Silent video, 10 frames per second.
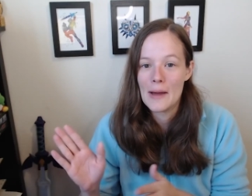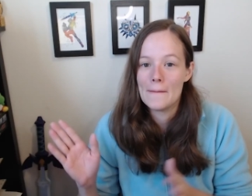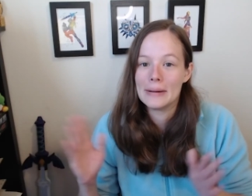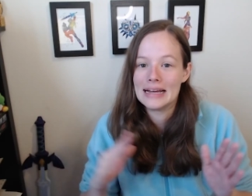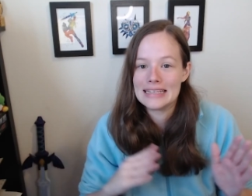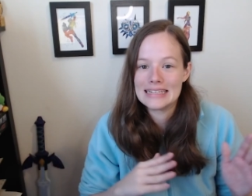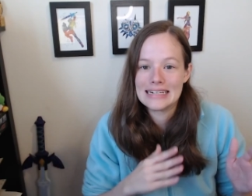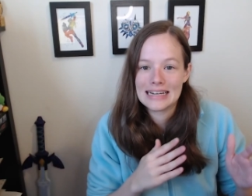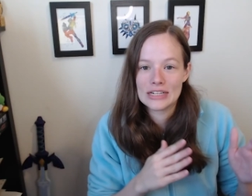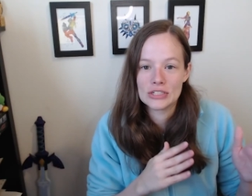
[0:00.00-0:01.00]
but I didn't
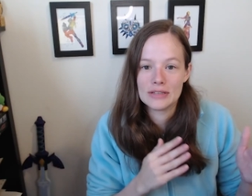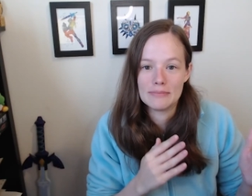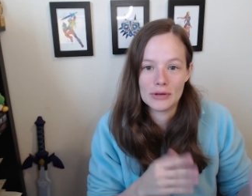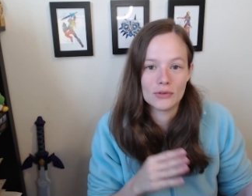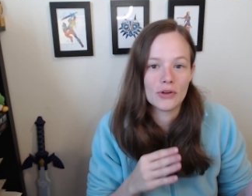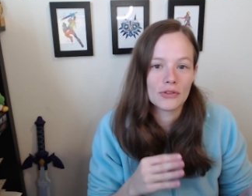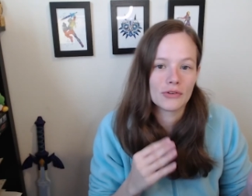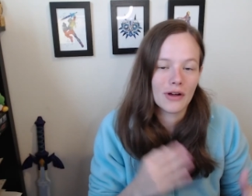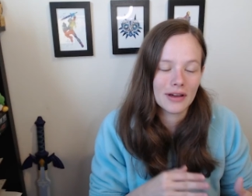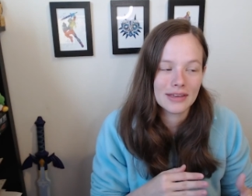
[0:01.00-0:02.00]
actually build all the
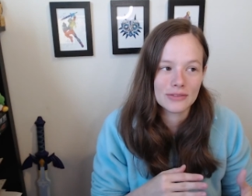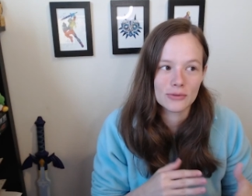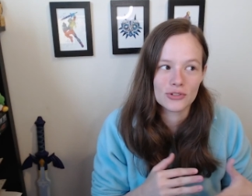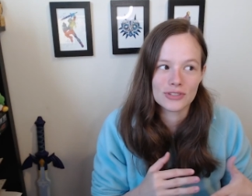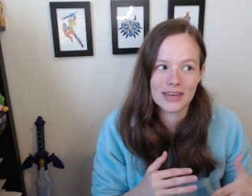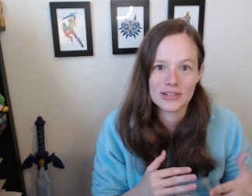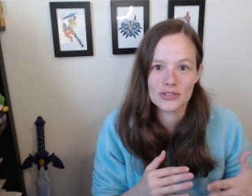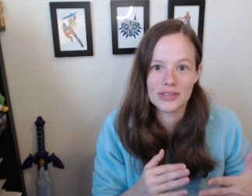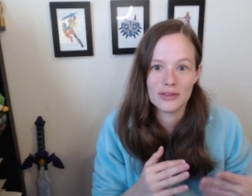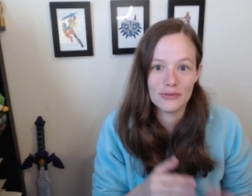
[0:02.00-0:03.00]
rockets, which is actually
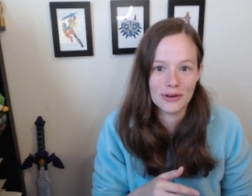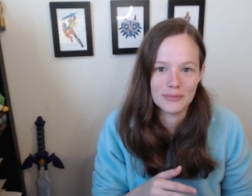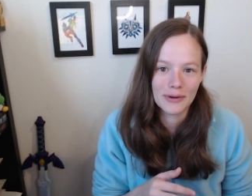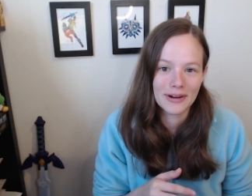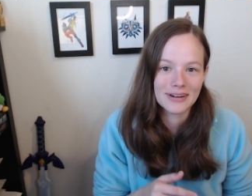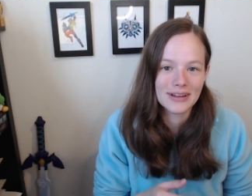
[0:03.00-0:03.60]
the fun part.